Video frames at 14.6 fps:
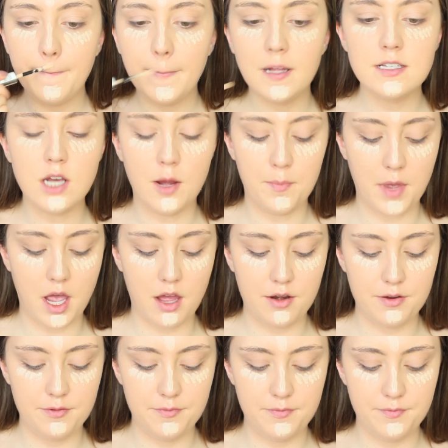it's not bad.
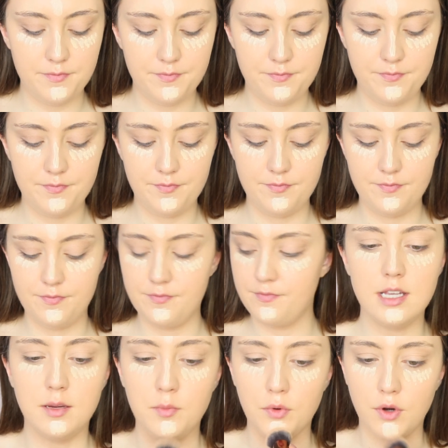
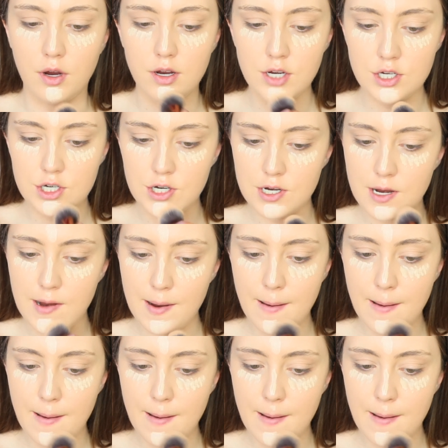Same brush.